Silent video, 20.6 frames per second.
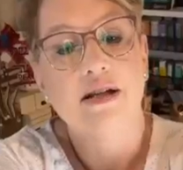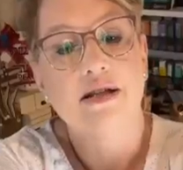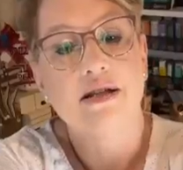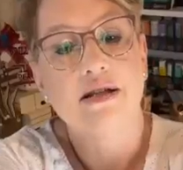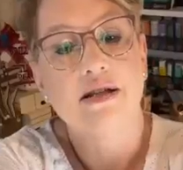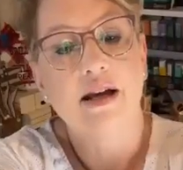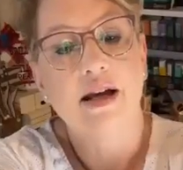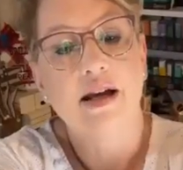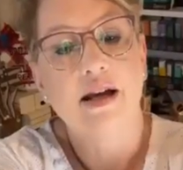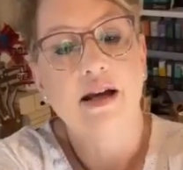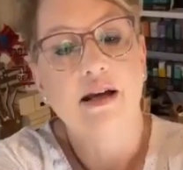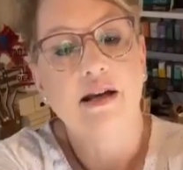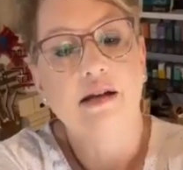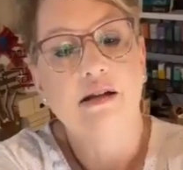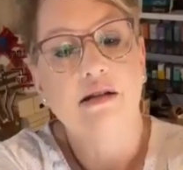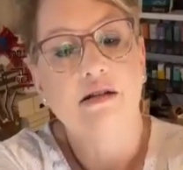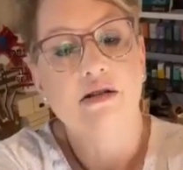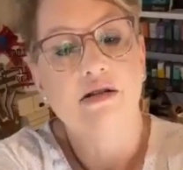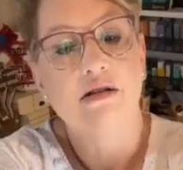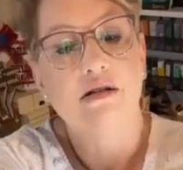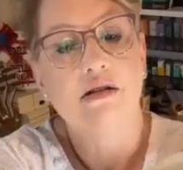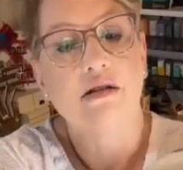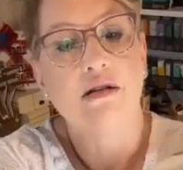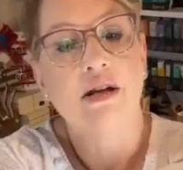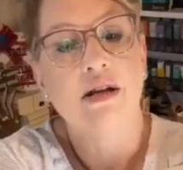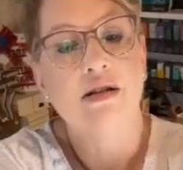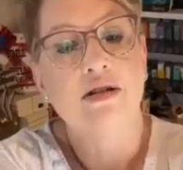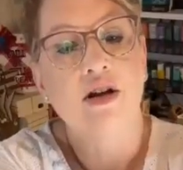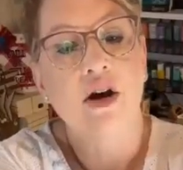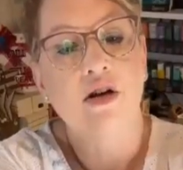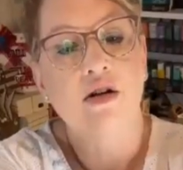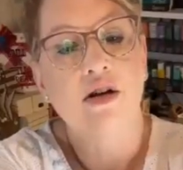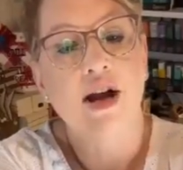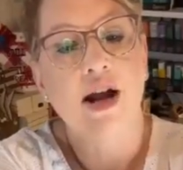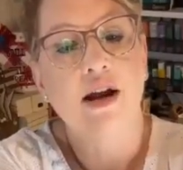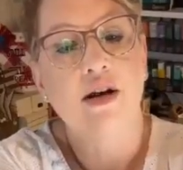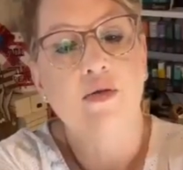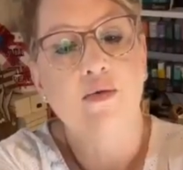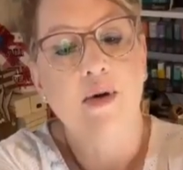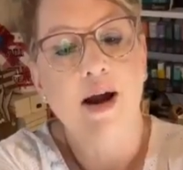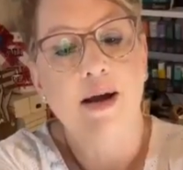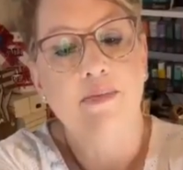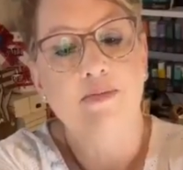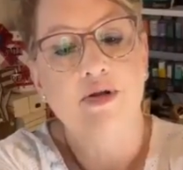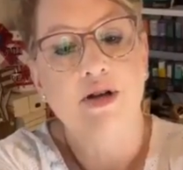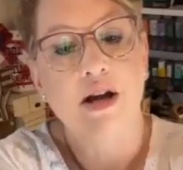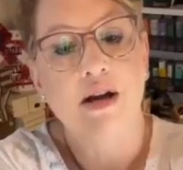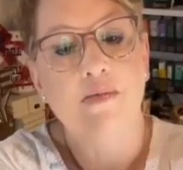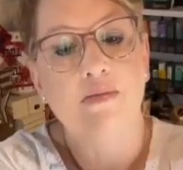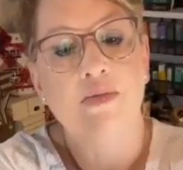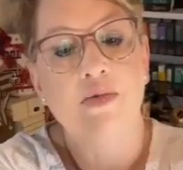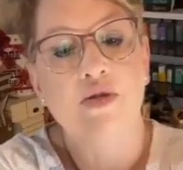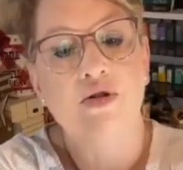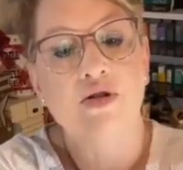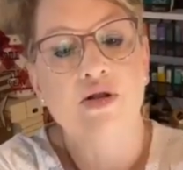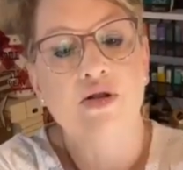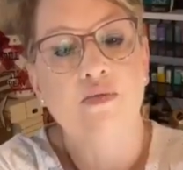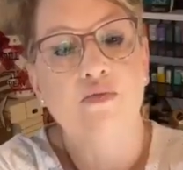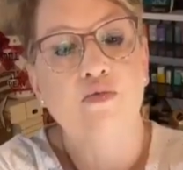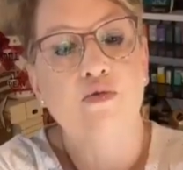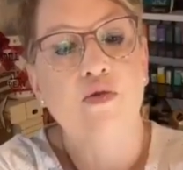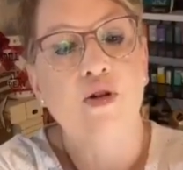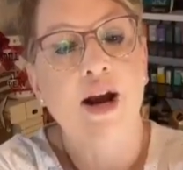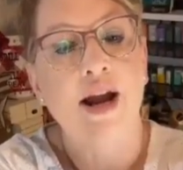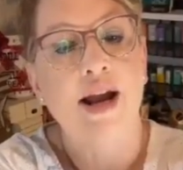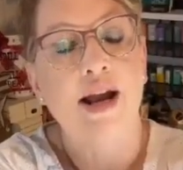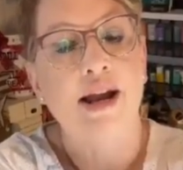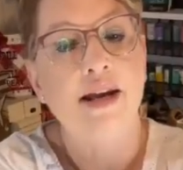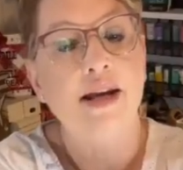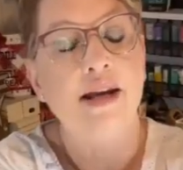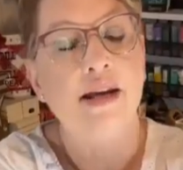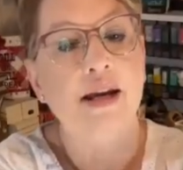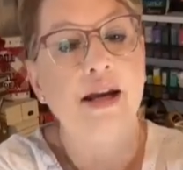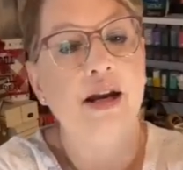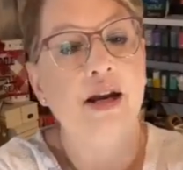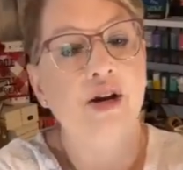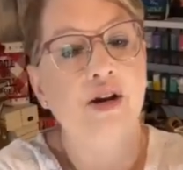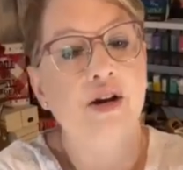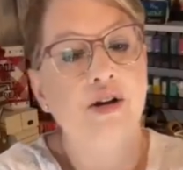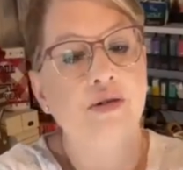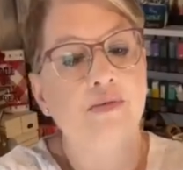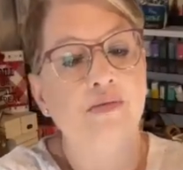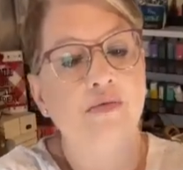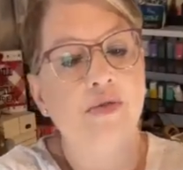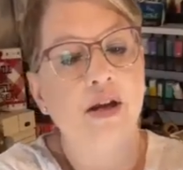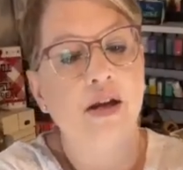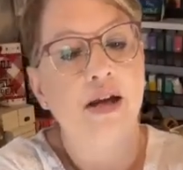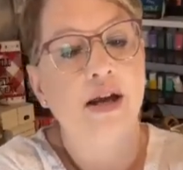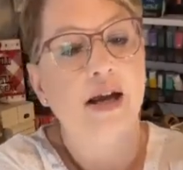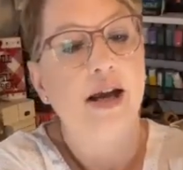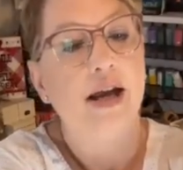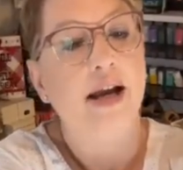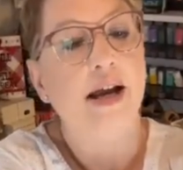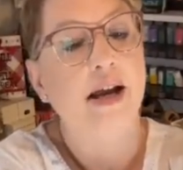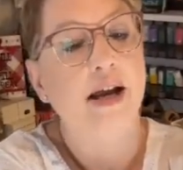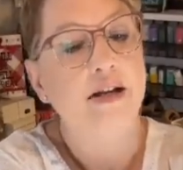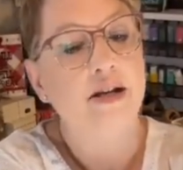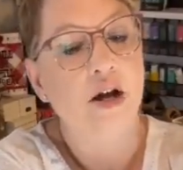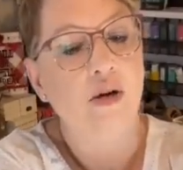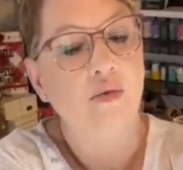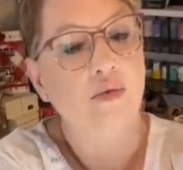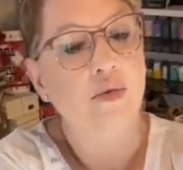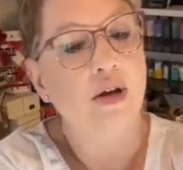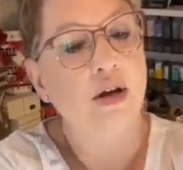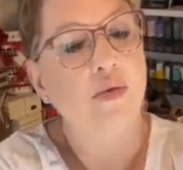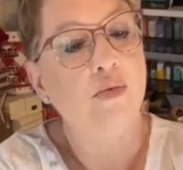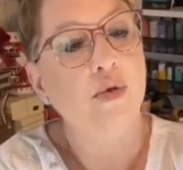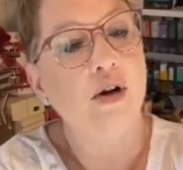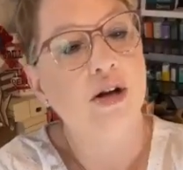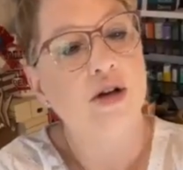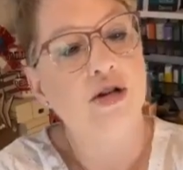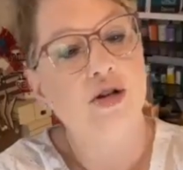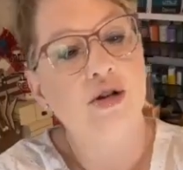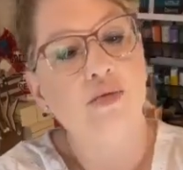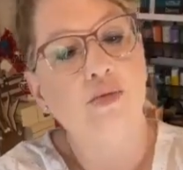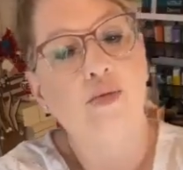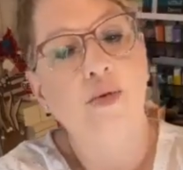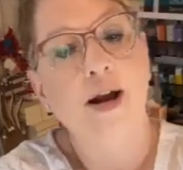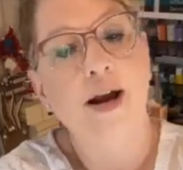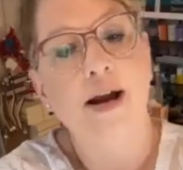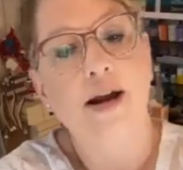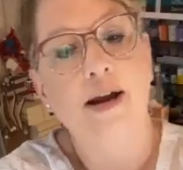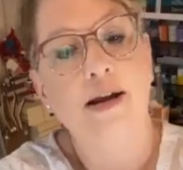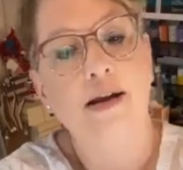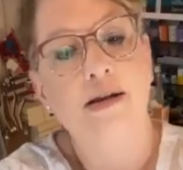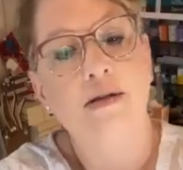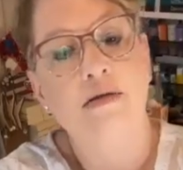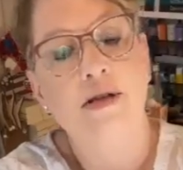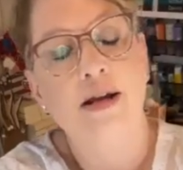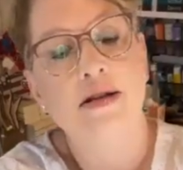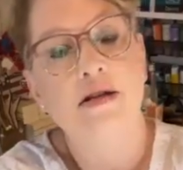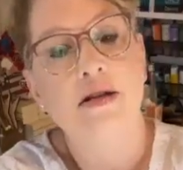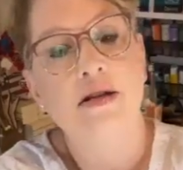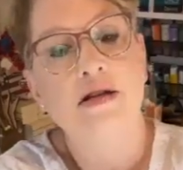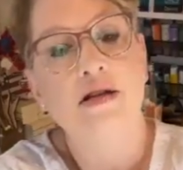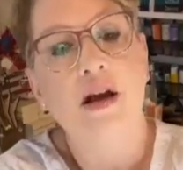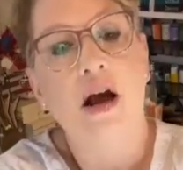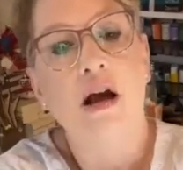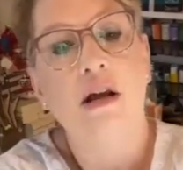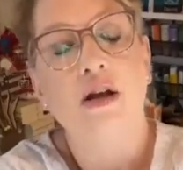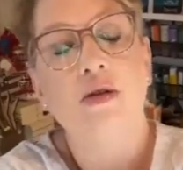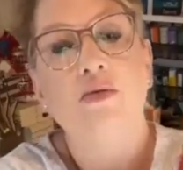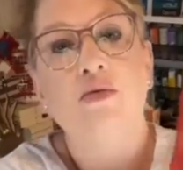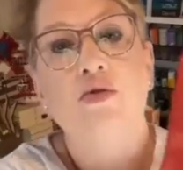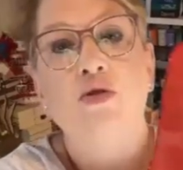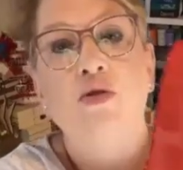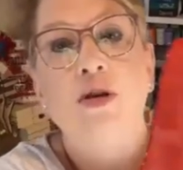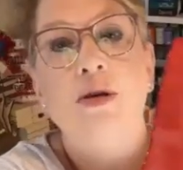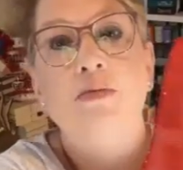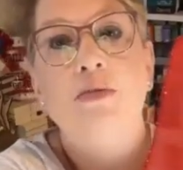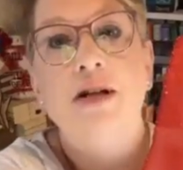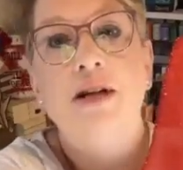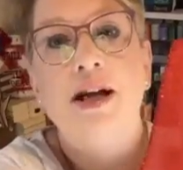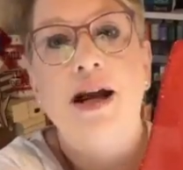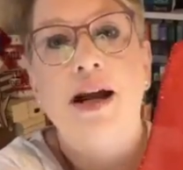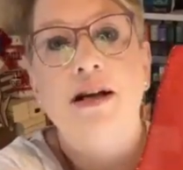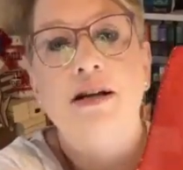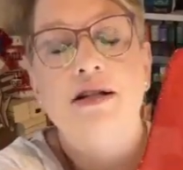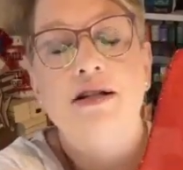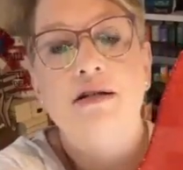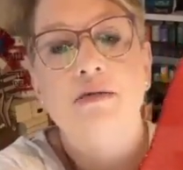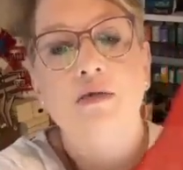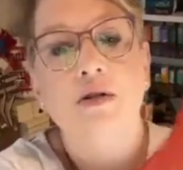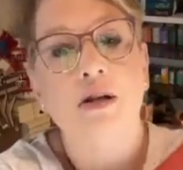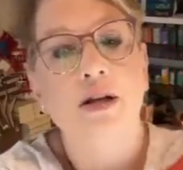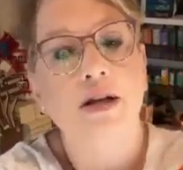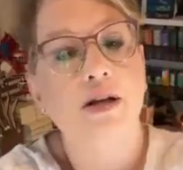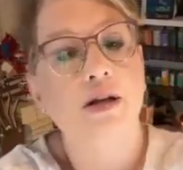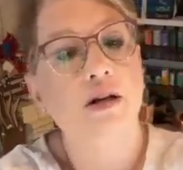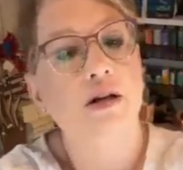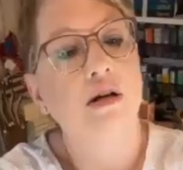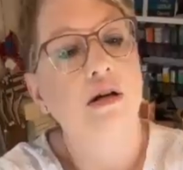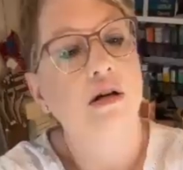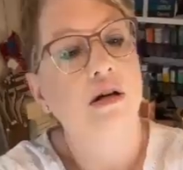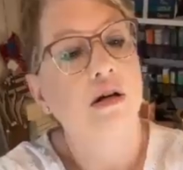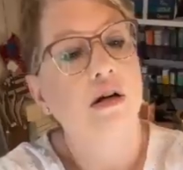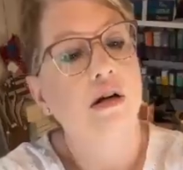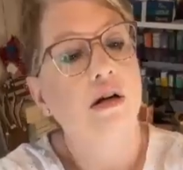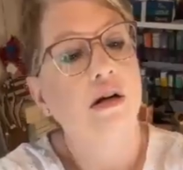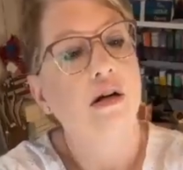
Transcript: Let's see. It's all kind of wrapped up. There's some red in here. And I don't really want to do red. That's a solid trimmed in kind of some glitter.